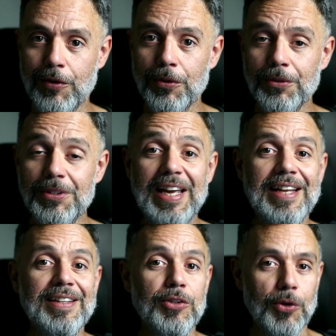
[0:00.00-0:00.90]
code
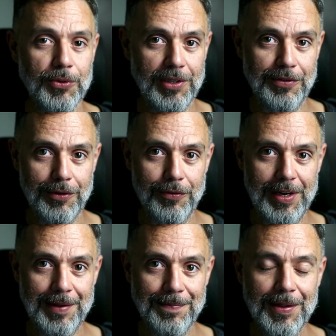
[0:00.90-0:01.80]
and totally for free.